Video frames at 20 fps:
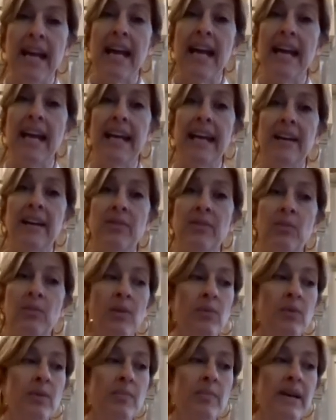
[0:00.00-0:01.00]
And
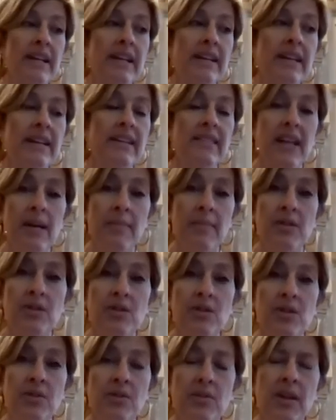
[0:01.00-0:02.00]
when we're making lemon
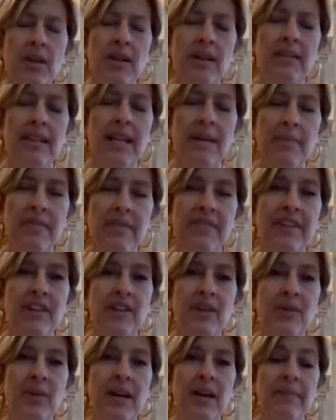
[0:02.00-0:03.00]
juice, uh, lemon
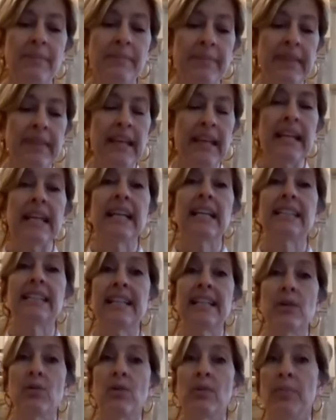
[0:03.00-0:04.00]
vinaigrette, it's
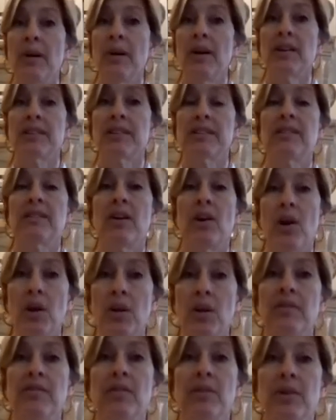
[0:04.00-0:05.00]
equal parts
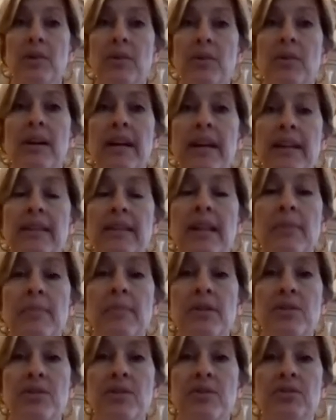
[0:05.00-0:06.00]
olive oil and
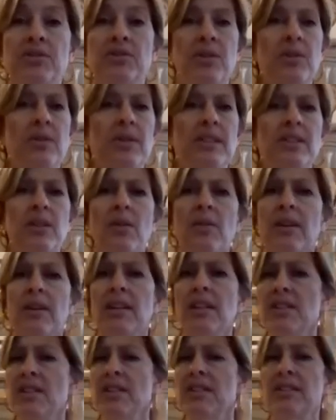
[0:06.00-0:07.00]
lemon juice. So it's all good.
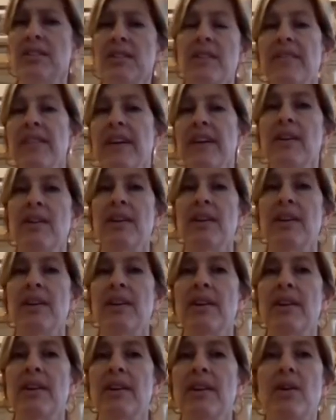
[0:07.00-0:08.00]
It's just going to
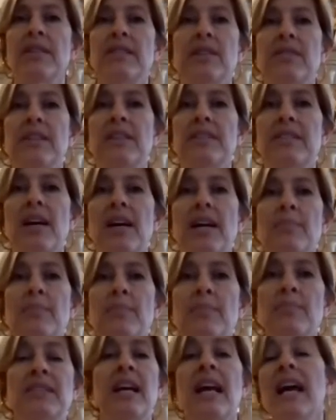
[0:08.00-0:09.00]
vary on the different
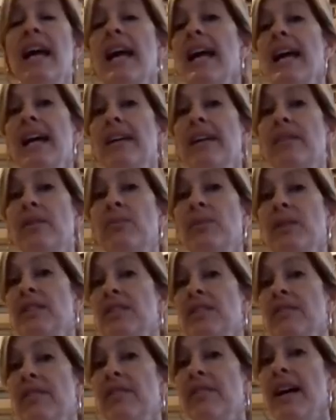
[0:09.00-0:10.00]
types. And
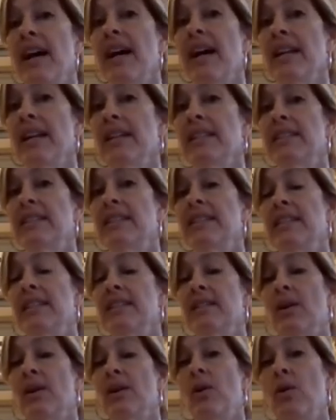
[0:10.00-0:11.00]
the reason for that
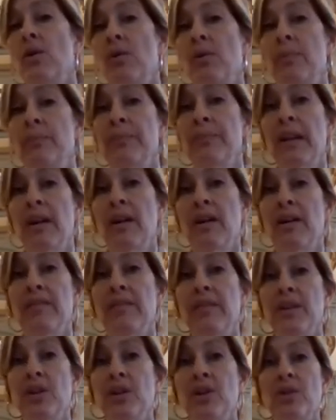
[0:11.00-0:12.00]
is these all
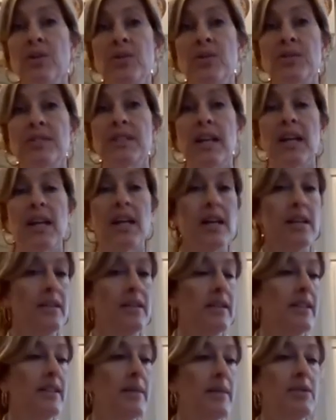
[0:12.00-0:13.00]
vinegars
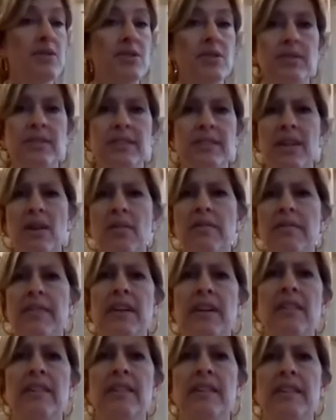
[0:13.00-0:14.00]
and the lemon juice, they
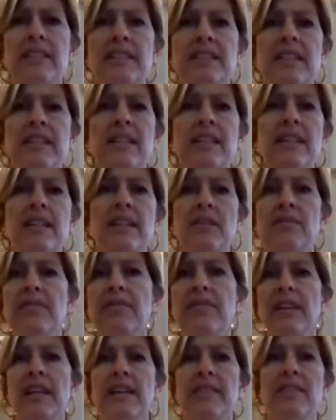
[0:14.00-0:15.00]
all vary in
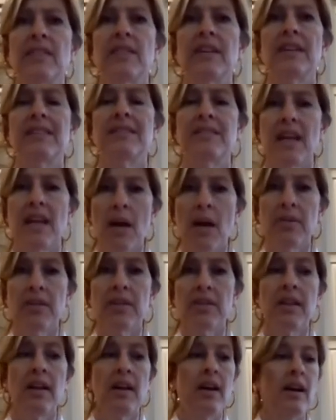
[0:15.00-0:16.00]
acidity and flavor and
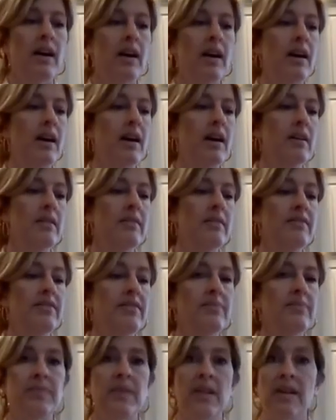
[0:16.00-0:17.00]
depth
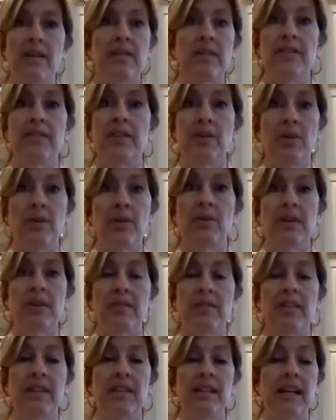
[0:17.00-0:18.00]
of of you know
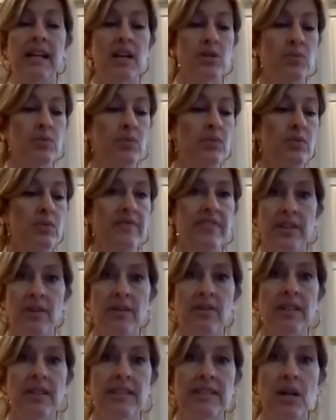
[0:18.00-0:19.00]
of the actual
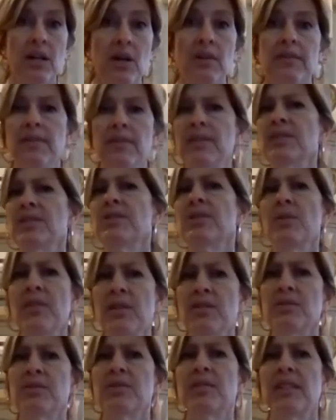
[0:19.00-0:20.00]
vinegar itself so
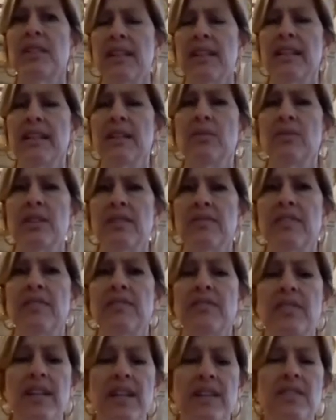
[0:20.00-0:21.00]
those are going to yield different
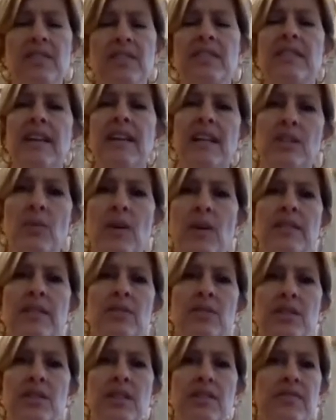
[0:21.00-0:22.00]
flavors and that's why
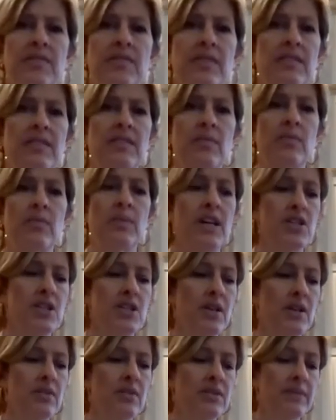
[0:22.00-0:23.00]
there's different
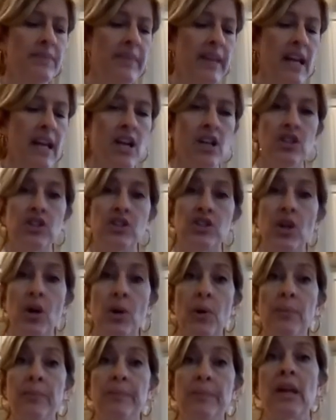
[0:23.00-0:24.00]
ratios
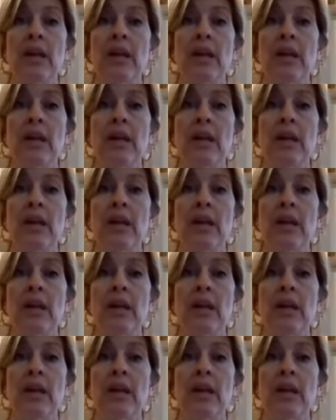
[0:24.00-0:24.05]
so